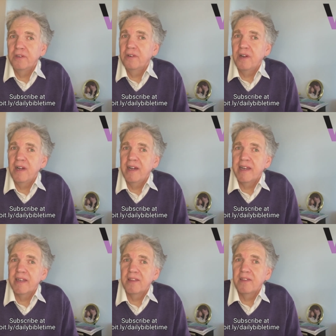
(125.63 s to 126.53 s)
Her
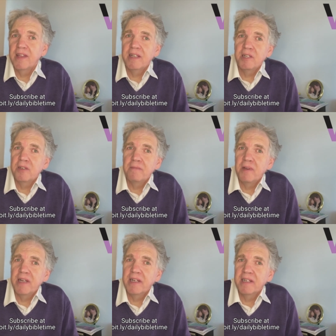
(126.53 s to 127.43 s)
eye, the things her
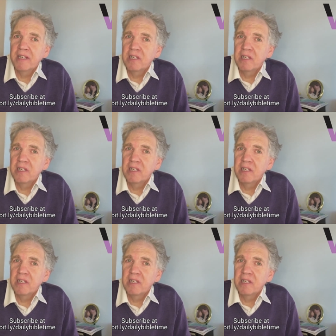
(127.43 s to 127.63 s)
mind can